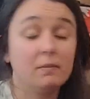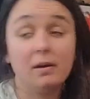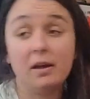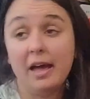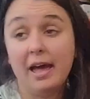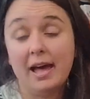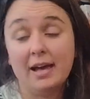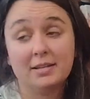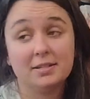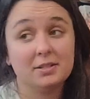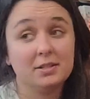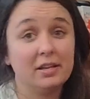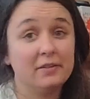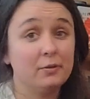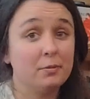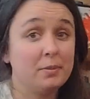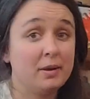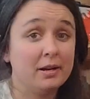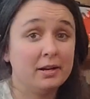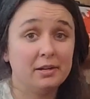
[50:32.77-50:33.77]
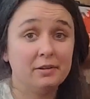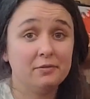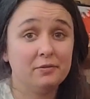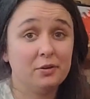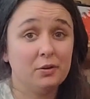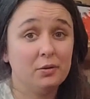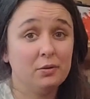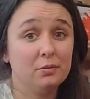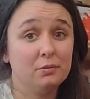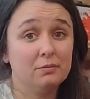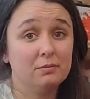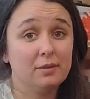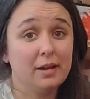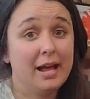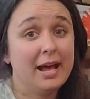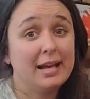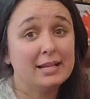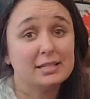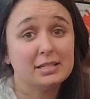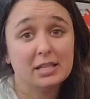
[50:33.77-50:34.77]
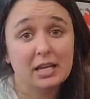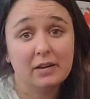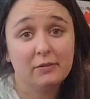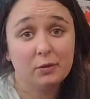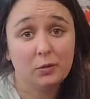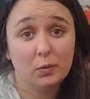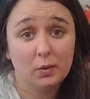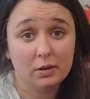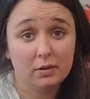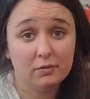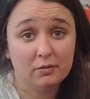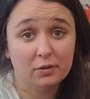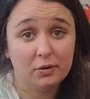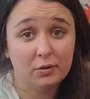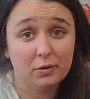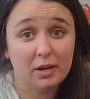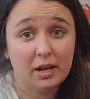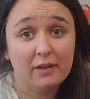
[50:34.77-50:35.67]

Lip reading: Hassle everybody to vote. Hassle everyone to vote.